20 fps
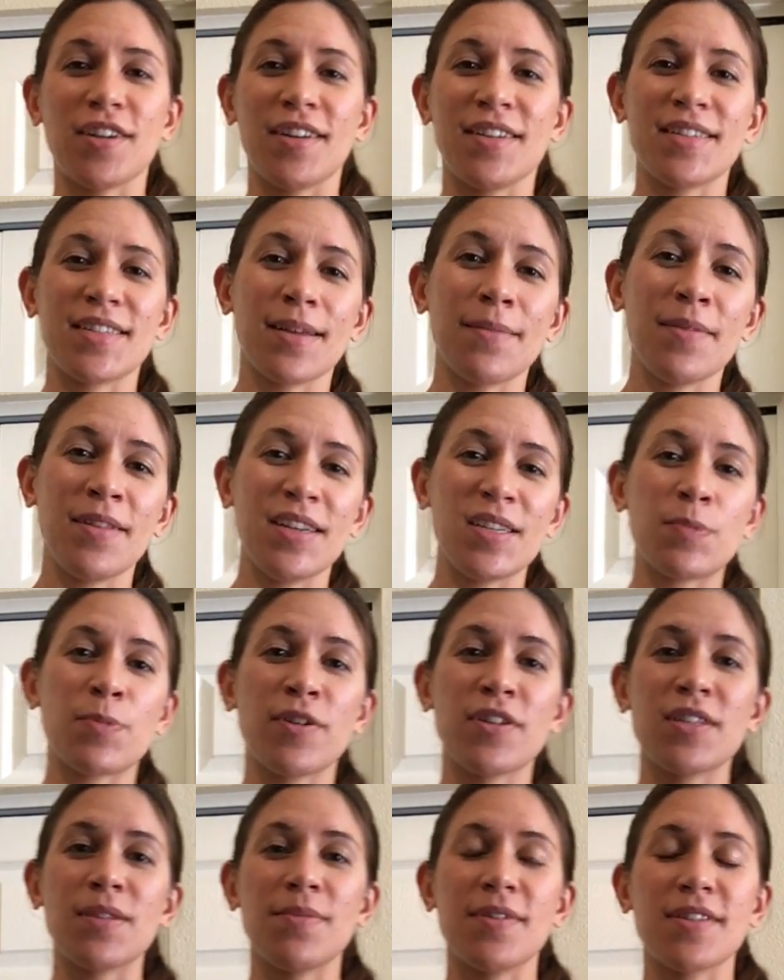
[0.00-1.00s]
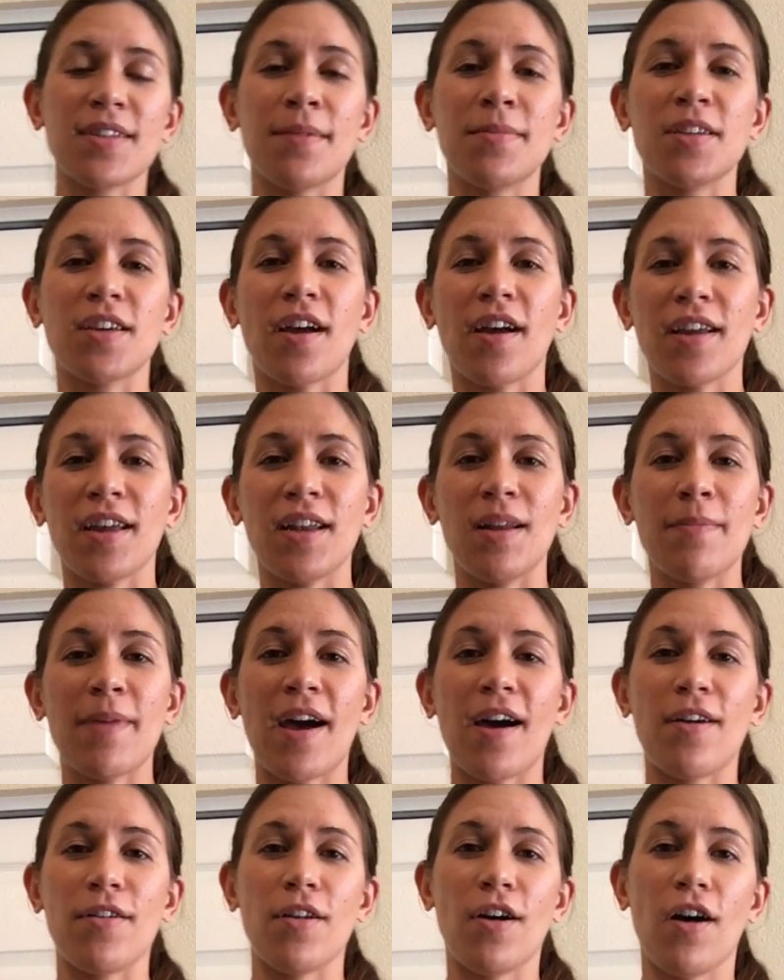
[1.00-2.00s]
and some of these principles I'm talking
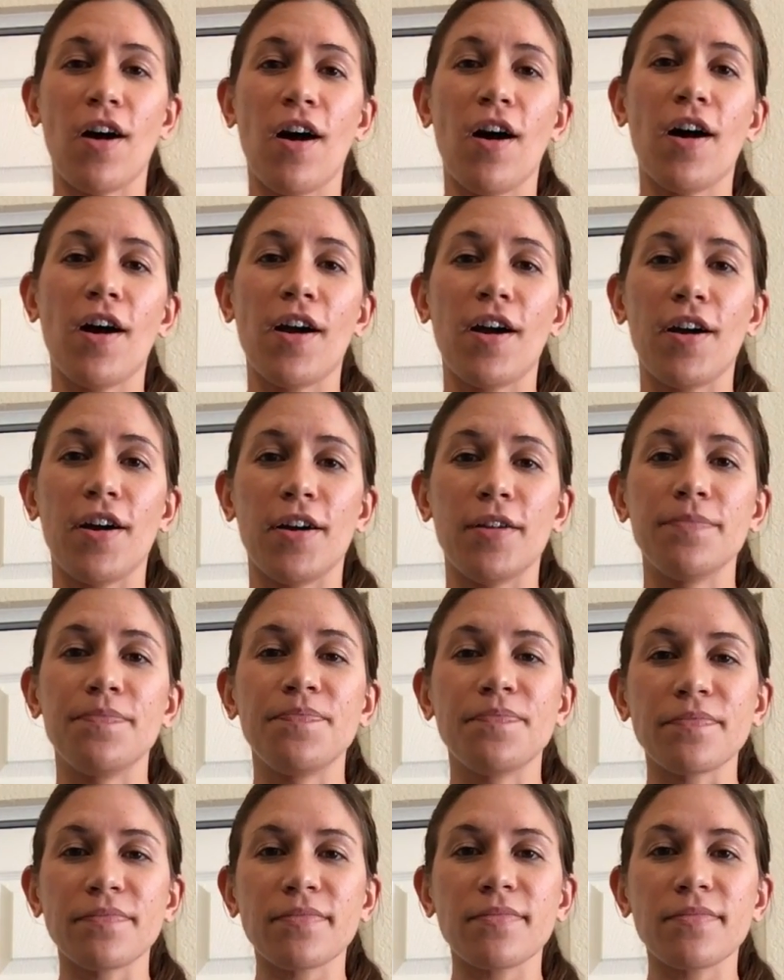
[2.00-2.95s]
about are